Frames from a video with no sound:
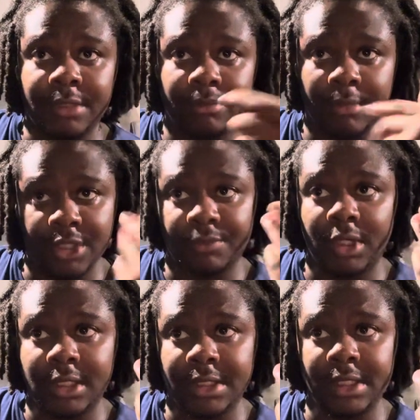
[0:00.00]
much more
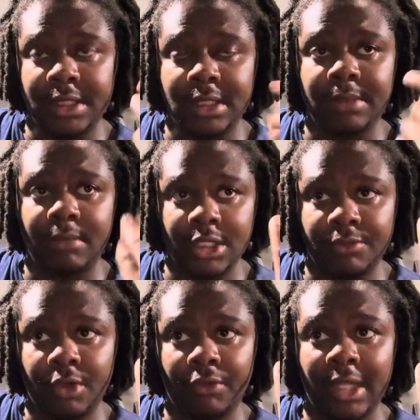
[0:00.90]
consistent, much
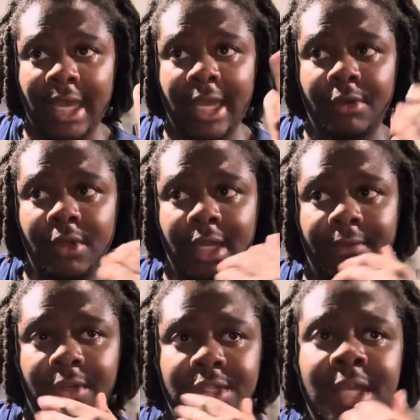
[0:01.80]
more reliable
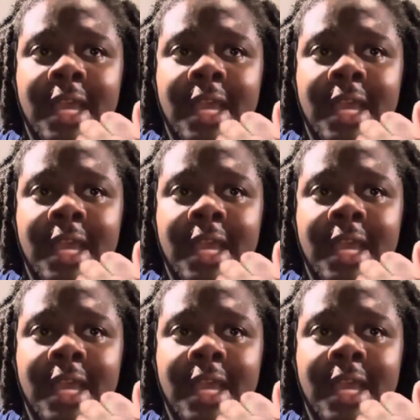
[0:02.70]
coverage.